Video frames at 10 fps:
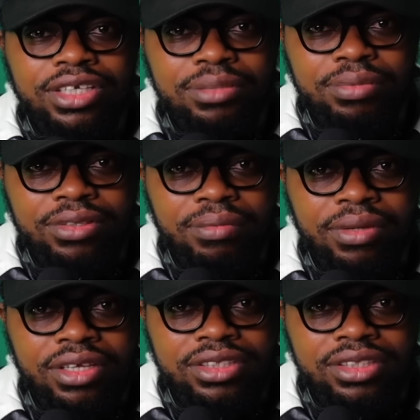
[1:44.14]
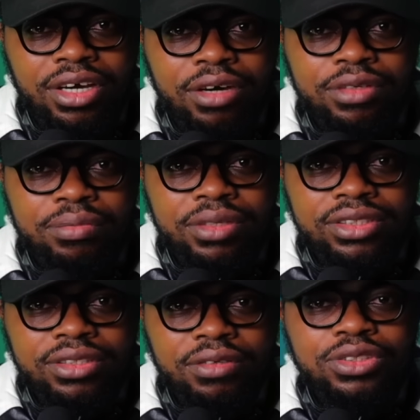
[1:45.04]
at the Pool of Bethesda of the
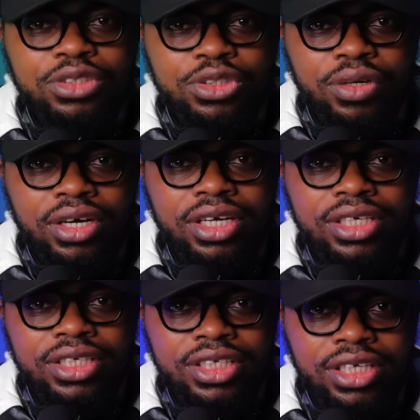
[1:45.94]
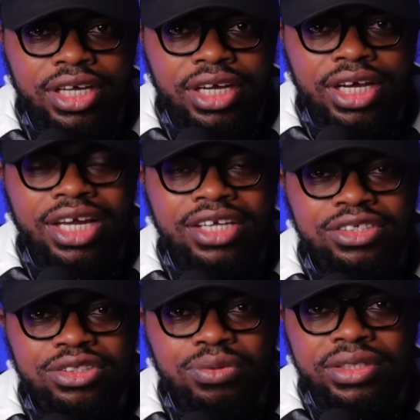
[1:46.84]
person of Joshua Iginla and
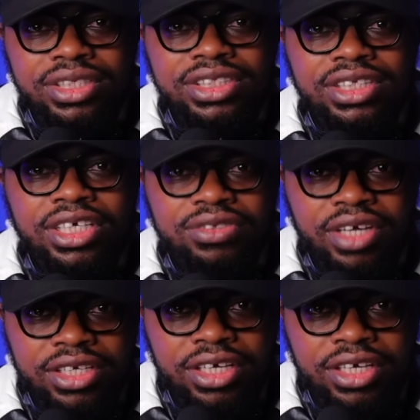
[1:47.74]
listen to what he says right